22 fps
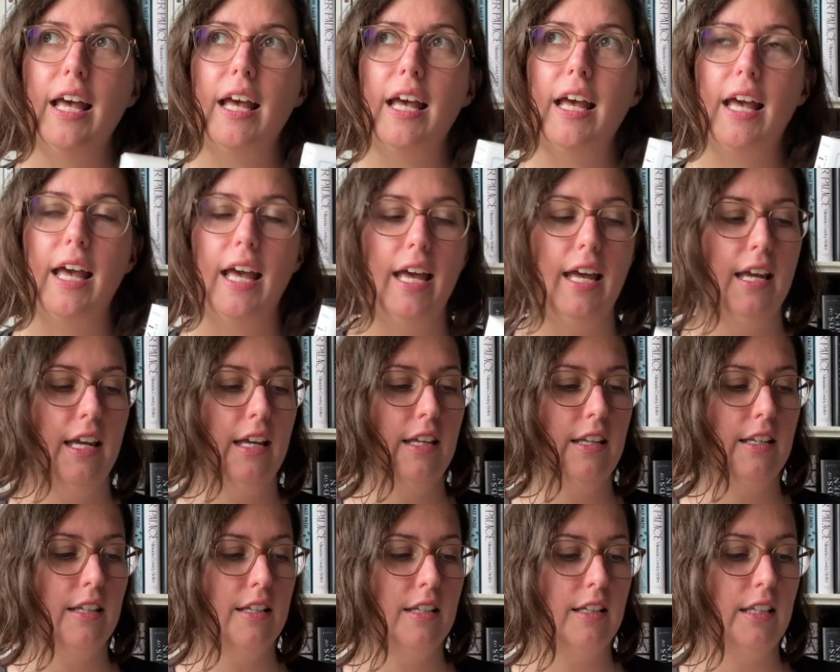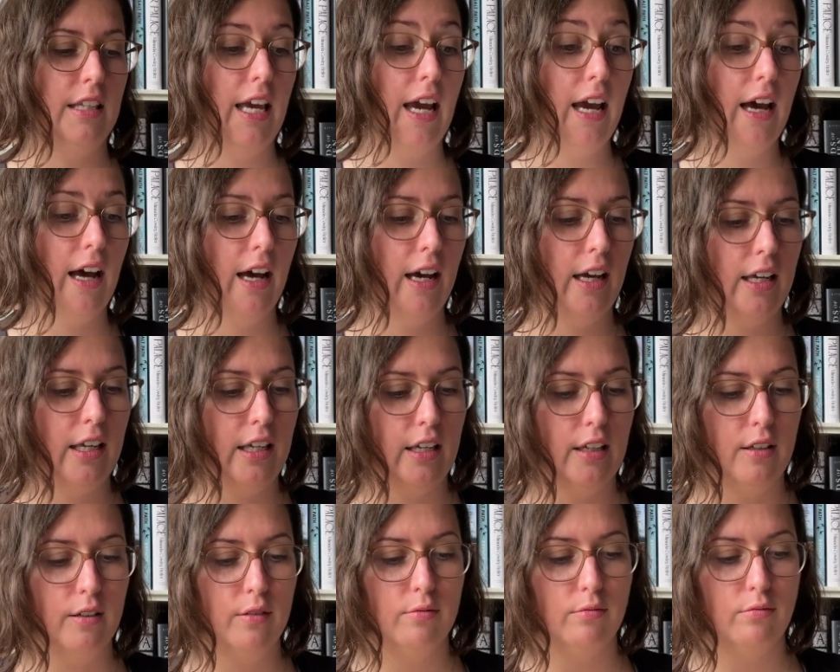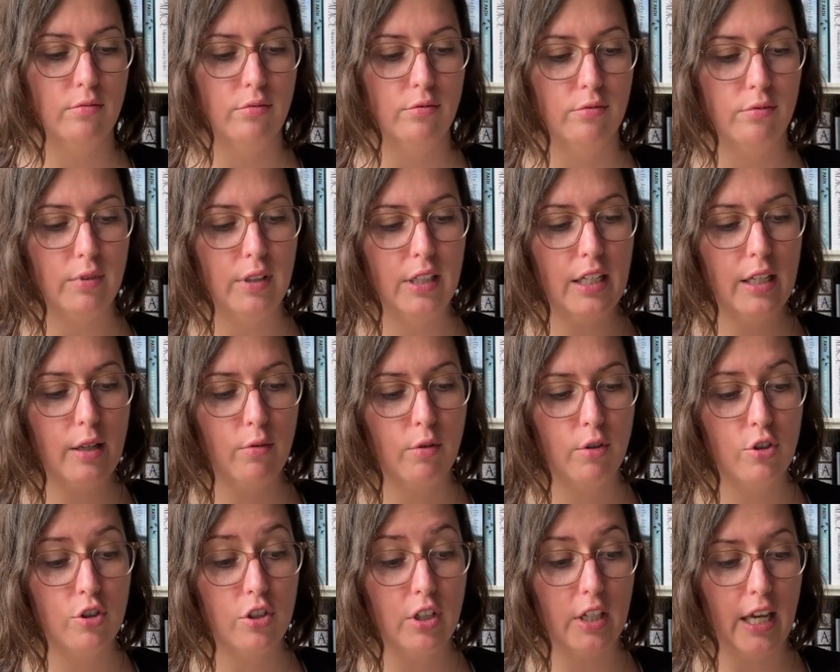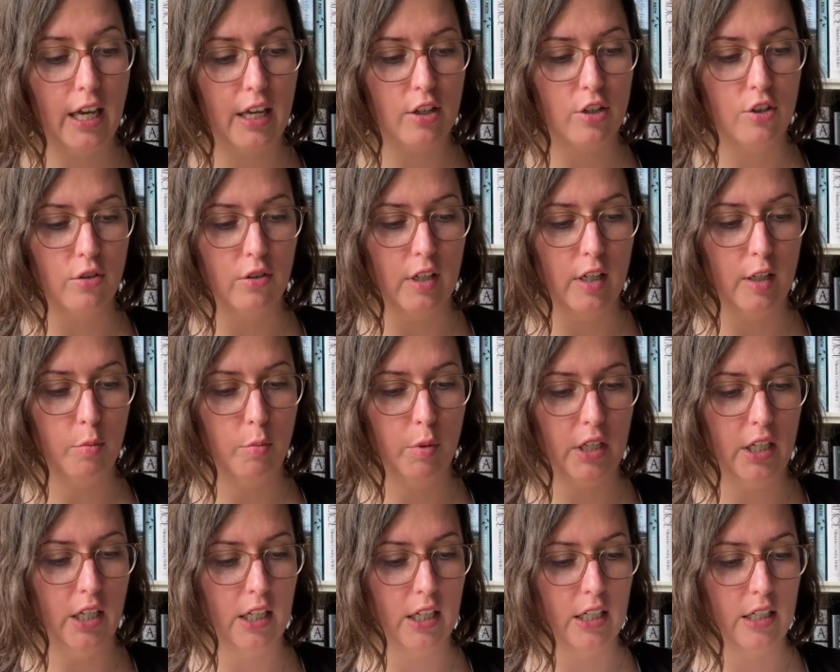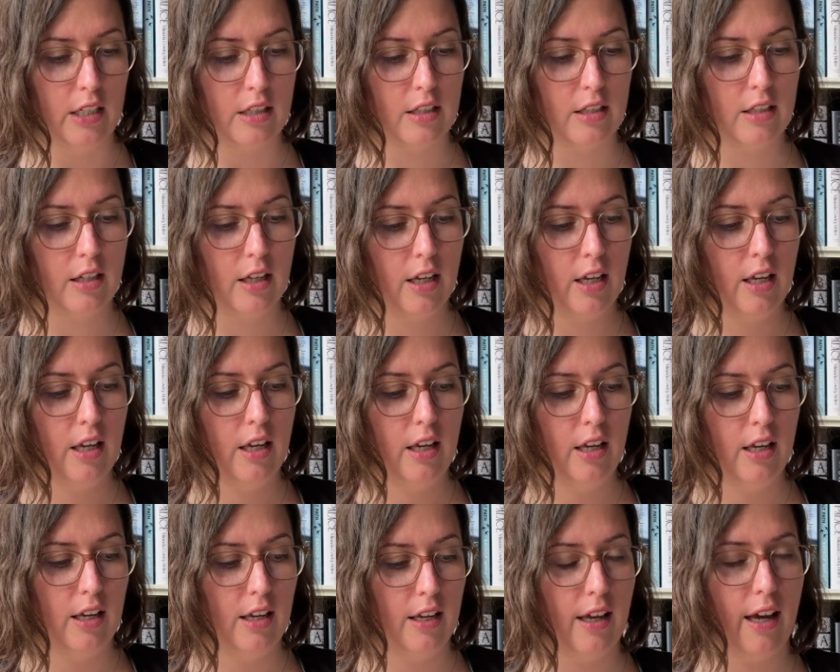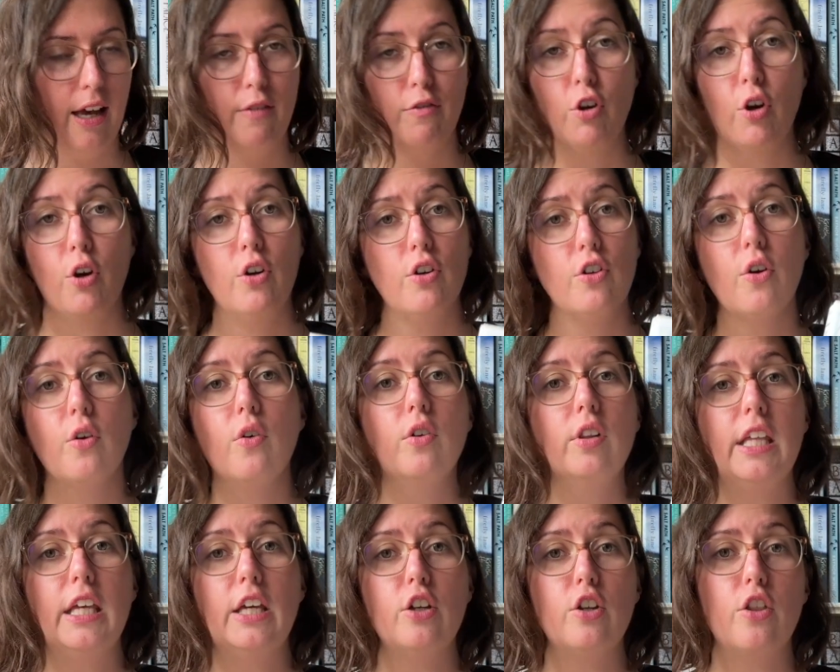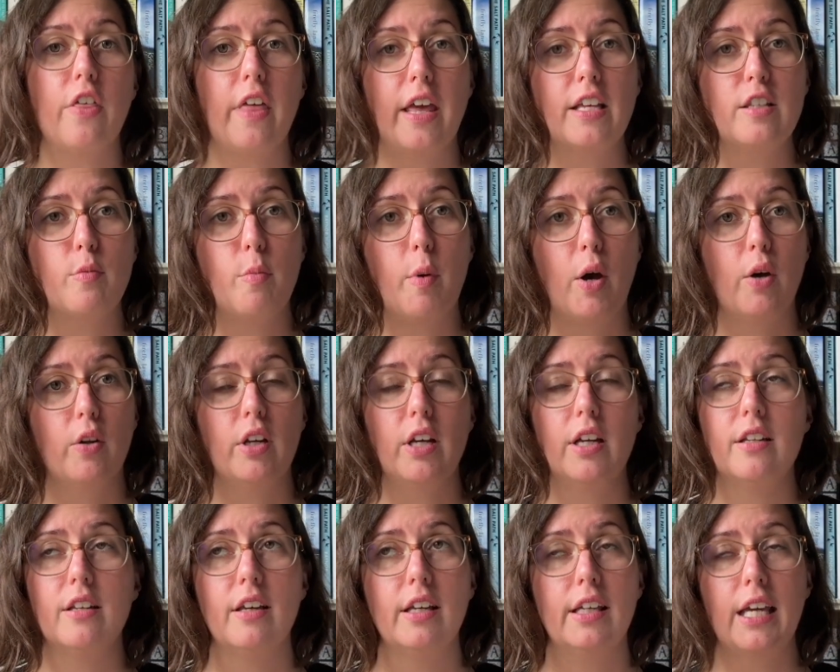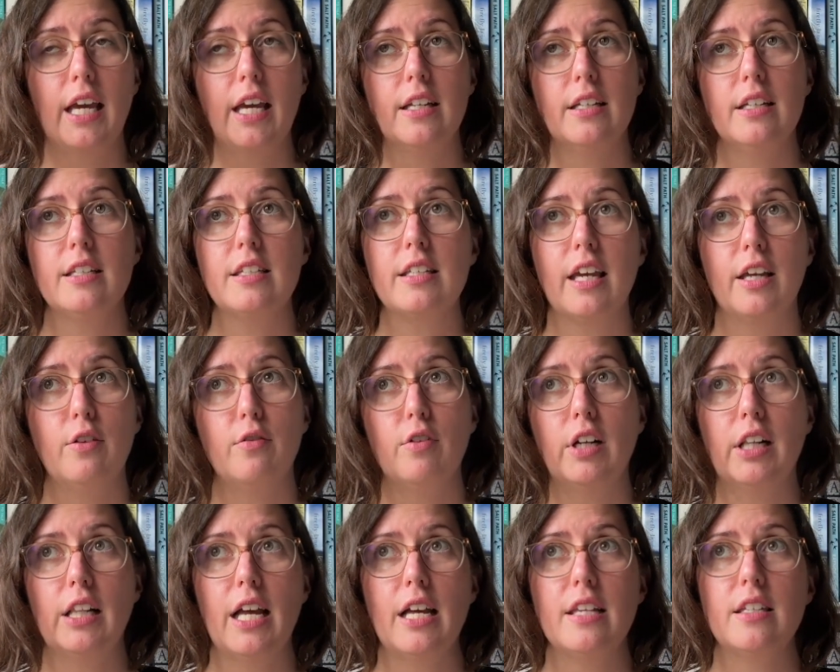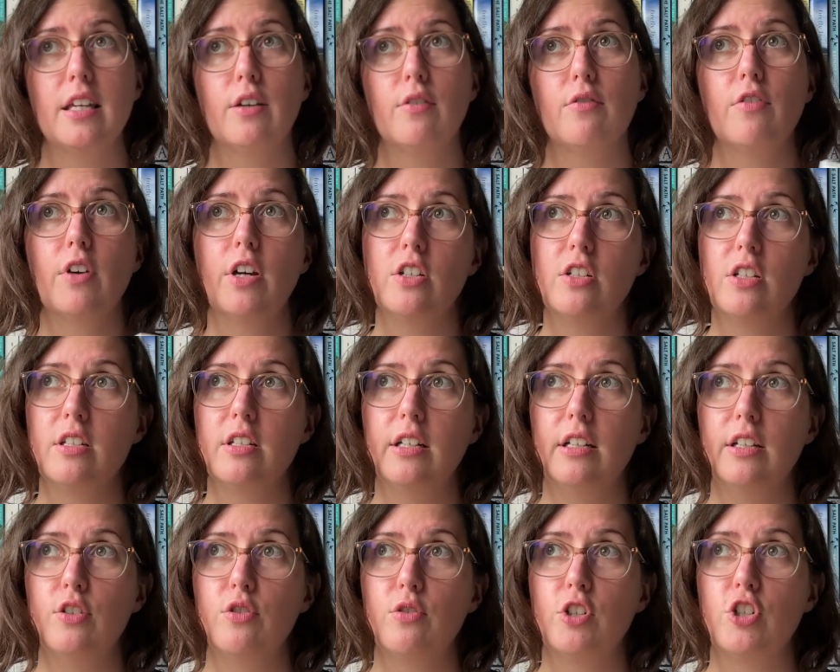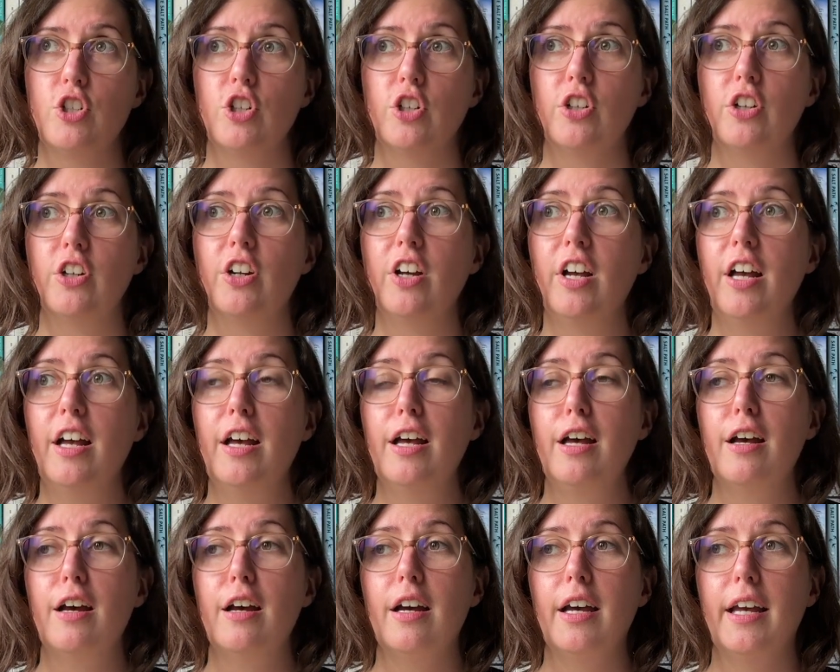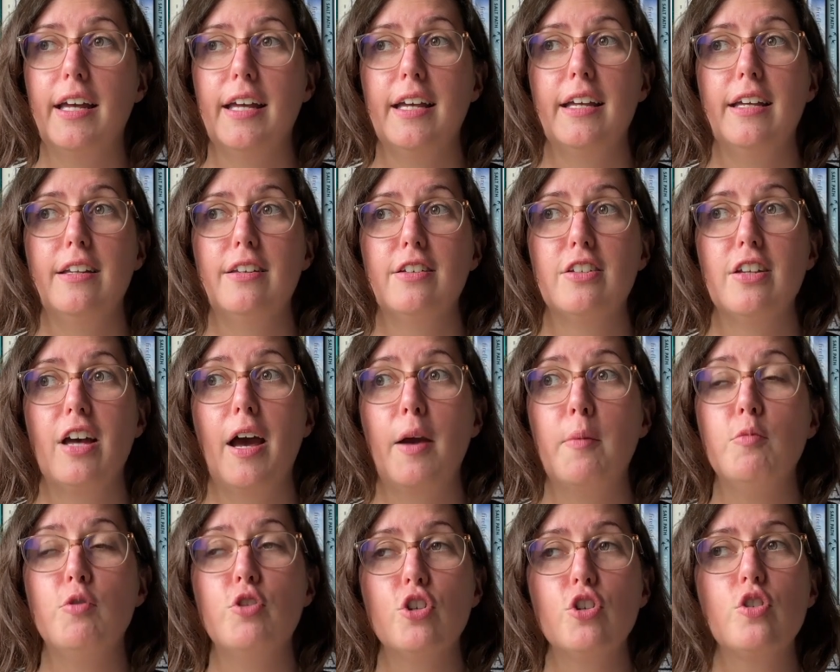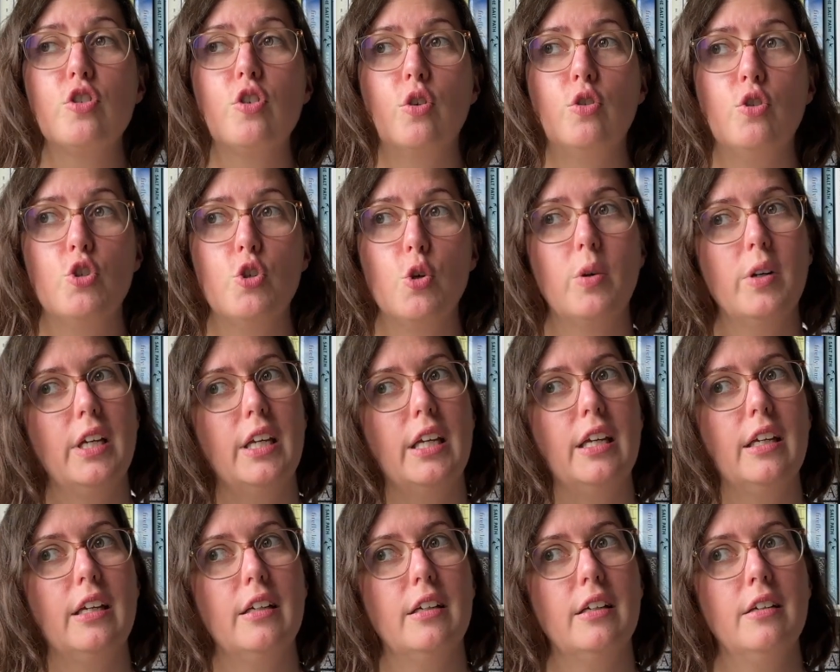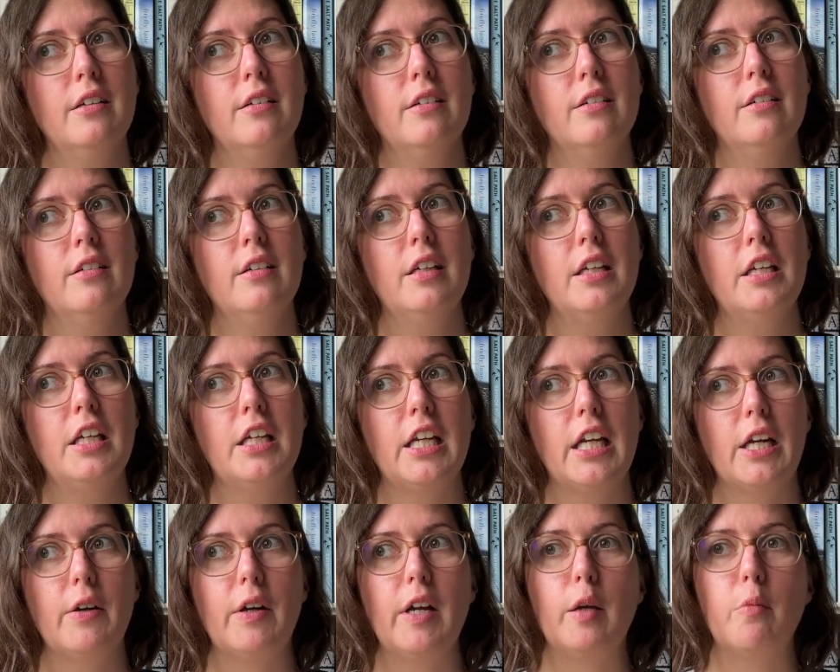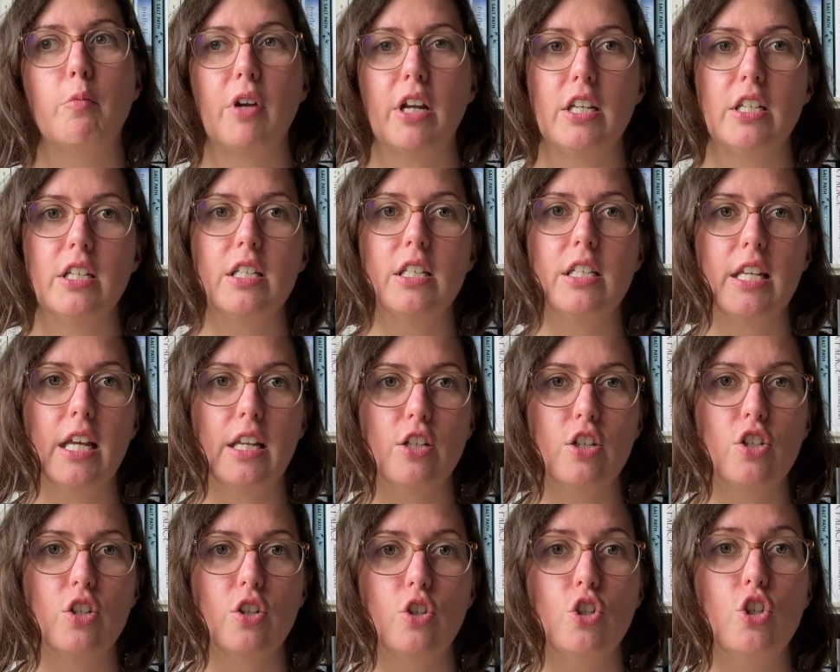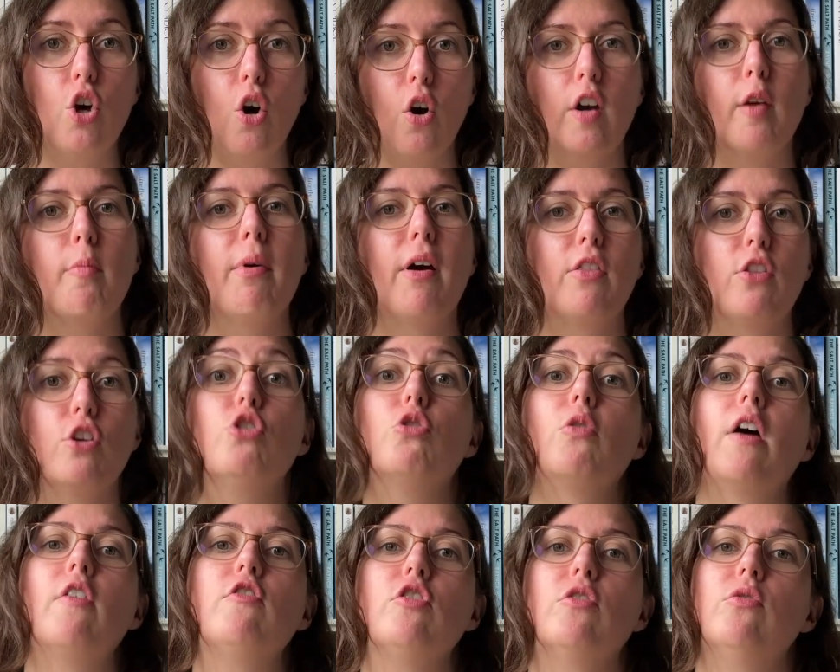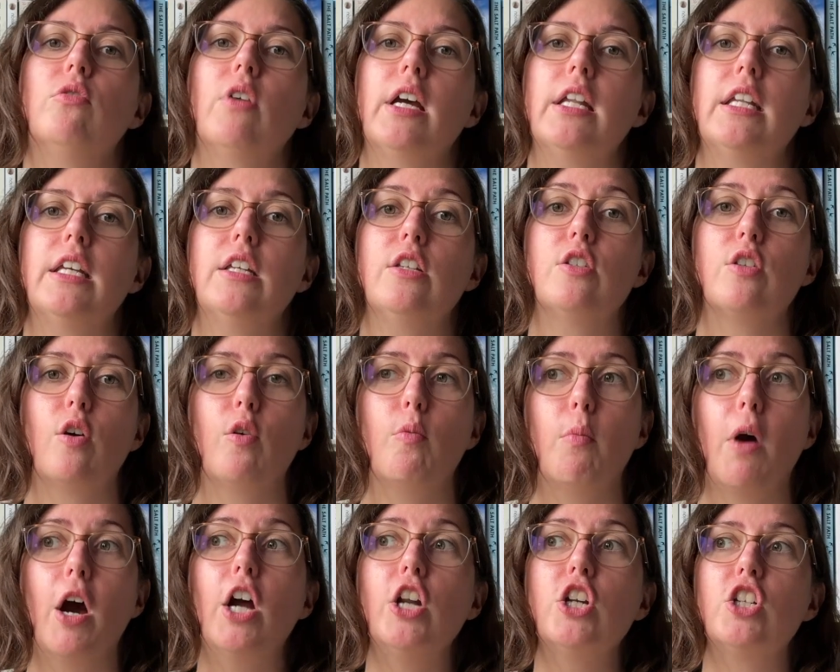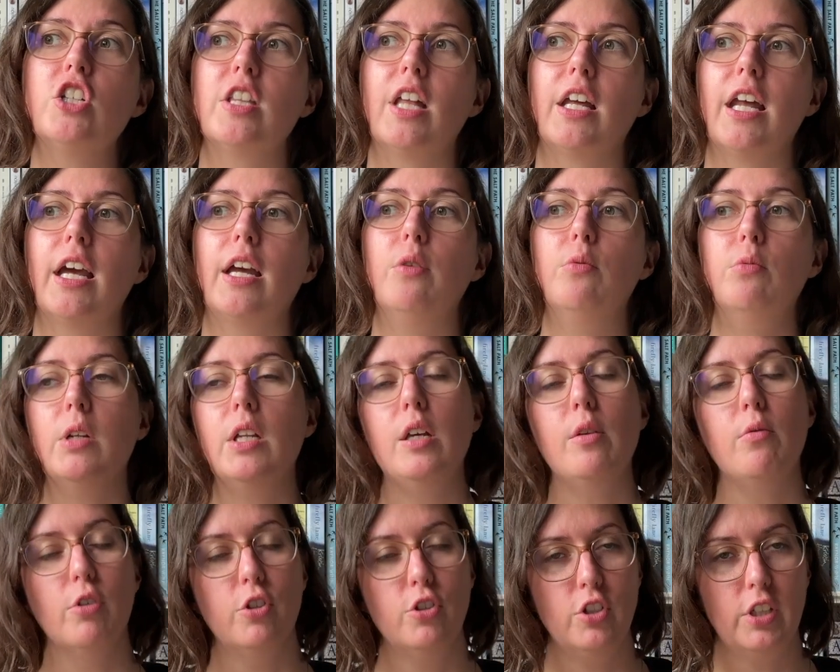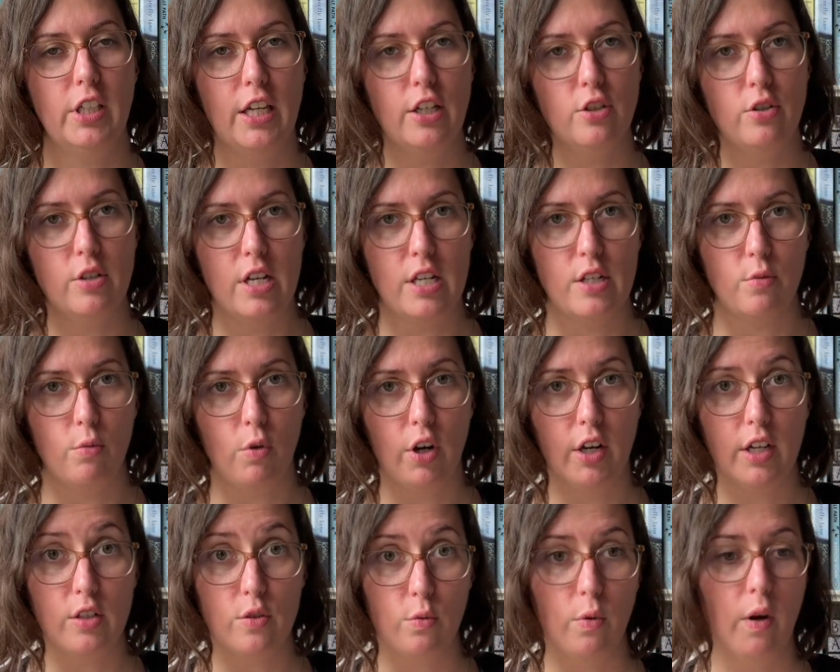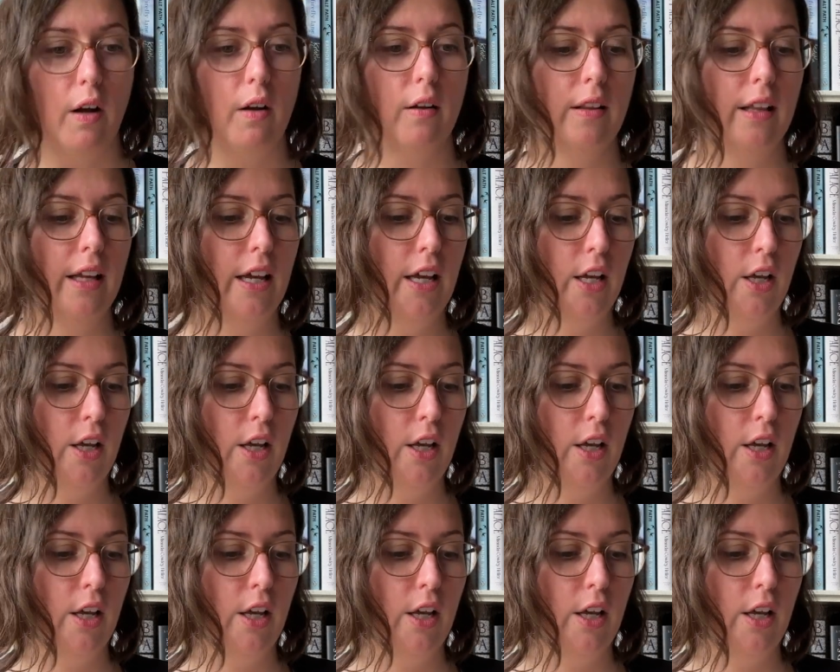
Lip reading: And yeah, I really want to get to it because I've heard only good things about it. Again, it's kind of a classic of fantasy literature, and I'm just enjoying hearing Brandon Sanderson talk about the craft of writing so much that I really want to get to his work as well.